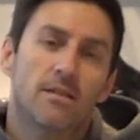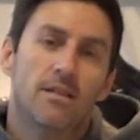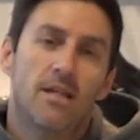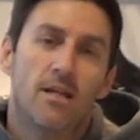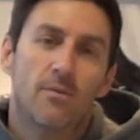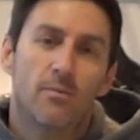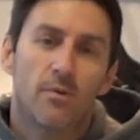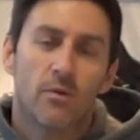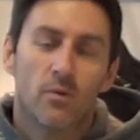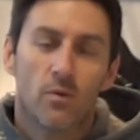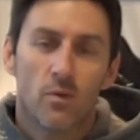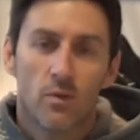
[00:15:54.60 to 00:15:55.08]

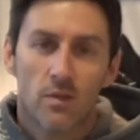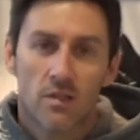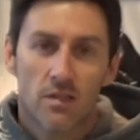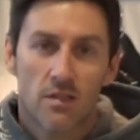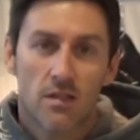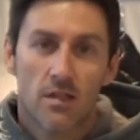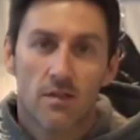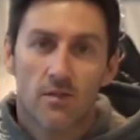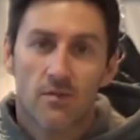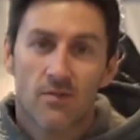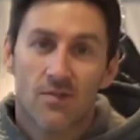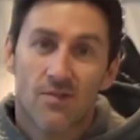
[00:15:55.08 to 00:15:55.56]
up at
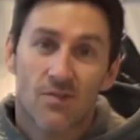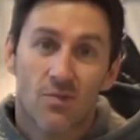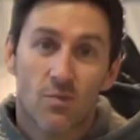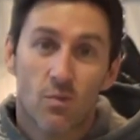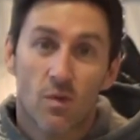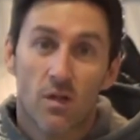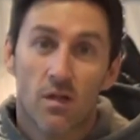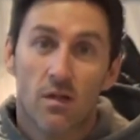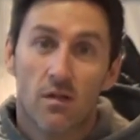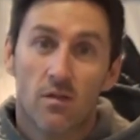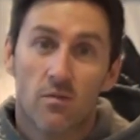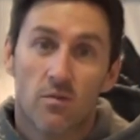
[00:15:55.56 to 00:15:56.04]
Horsenells as
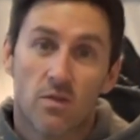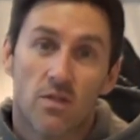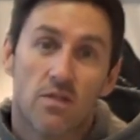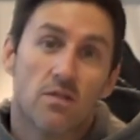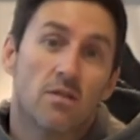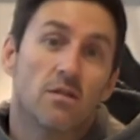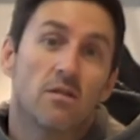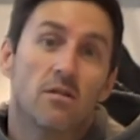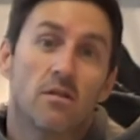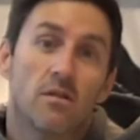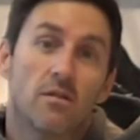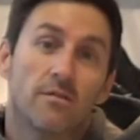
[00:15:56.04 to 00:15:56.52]
well, which
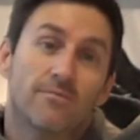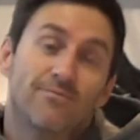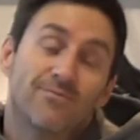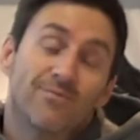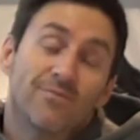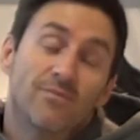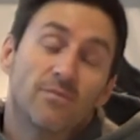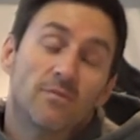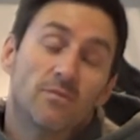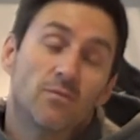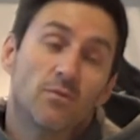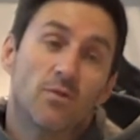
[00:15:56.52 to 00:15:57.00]

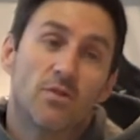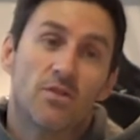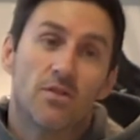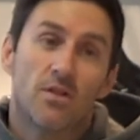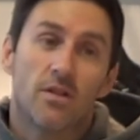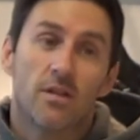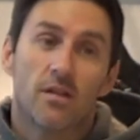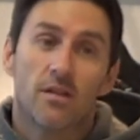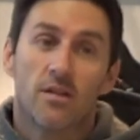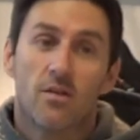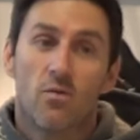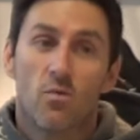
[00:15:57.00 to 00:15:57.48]

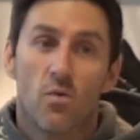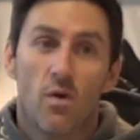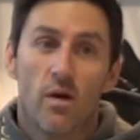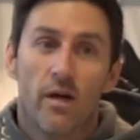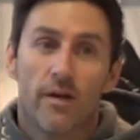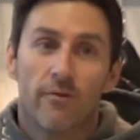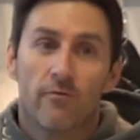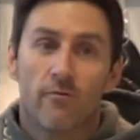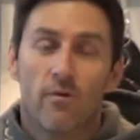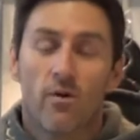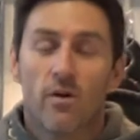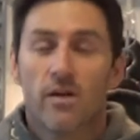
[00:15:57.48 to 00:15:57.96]
are
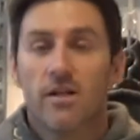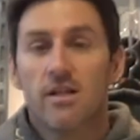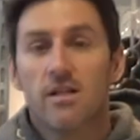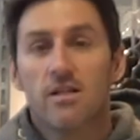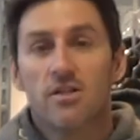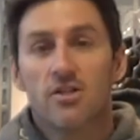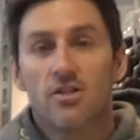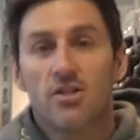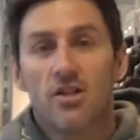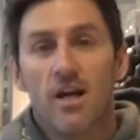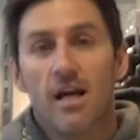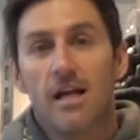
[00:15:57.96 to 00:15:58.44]
quite rocky
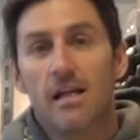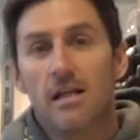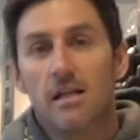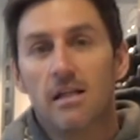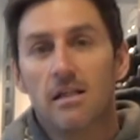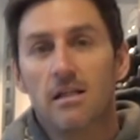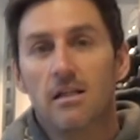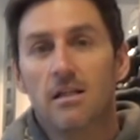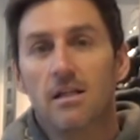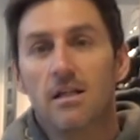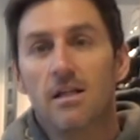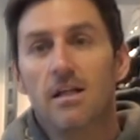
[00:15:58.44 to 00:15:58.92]
and
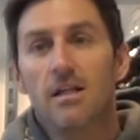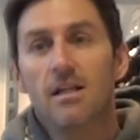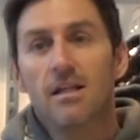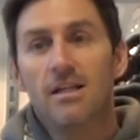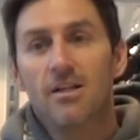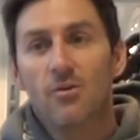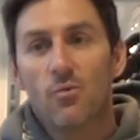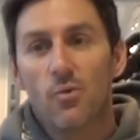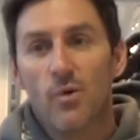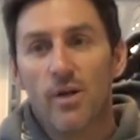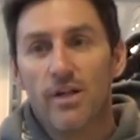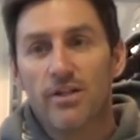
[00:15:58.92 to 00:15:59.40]
shaly,
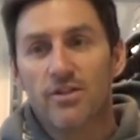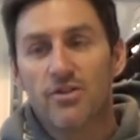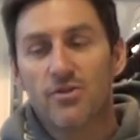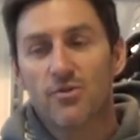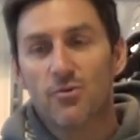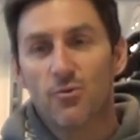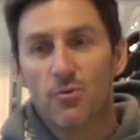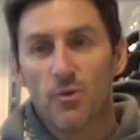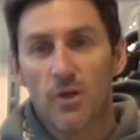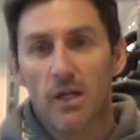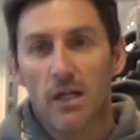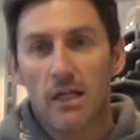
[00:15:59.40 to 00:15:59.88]
which
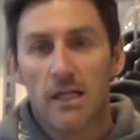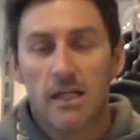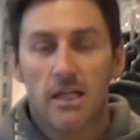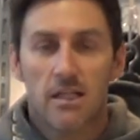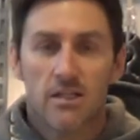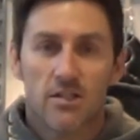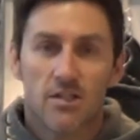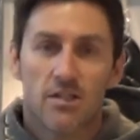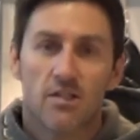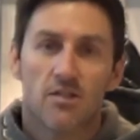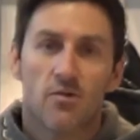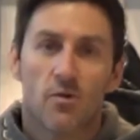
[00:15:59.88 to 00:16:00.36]
really
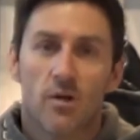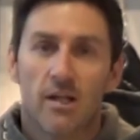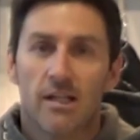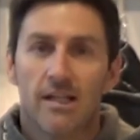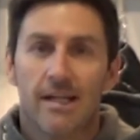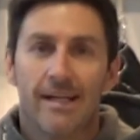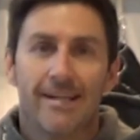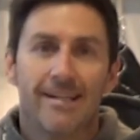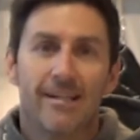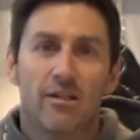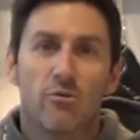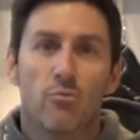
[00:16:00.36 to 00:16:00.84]
you're just sort of
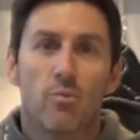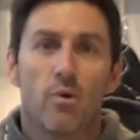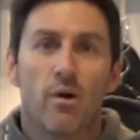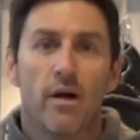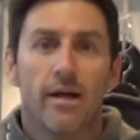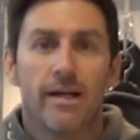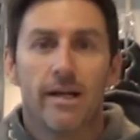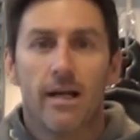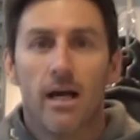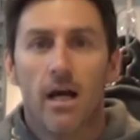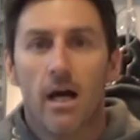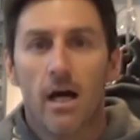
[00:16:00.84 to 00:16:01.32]
letting the
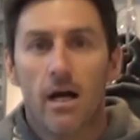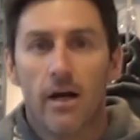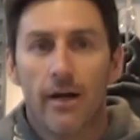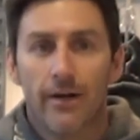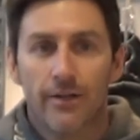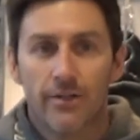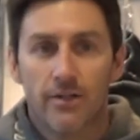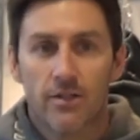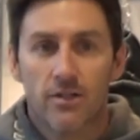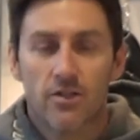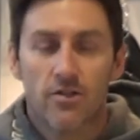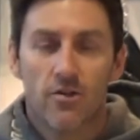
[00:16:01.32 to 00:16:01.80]
brake out
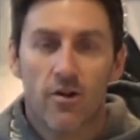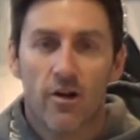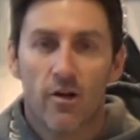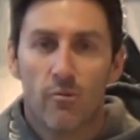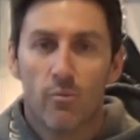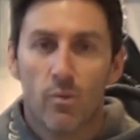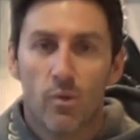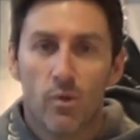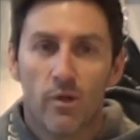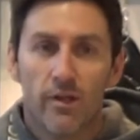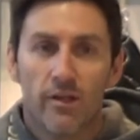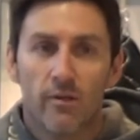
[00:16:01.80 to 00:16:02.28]
and just trying
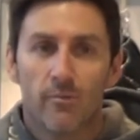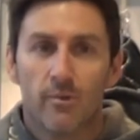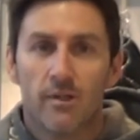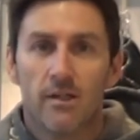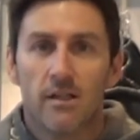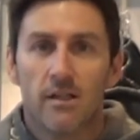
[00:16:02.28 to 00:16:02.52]
to point the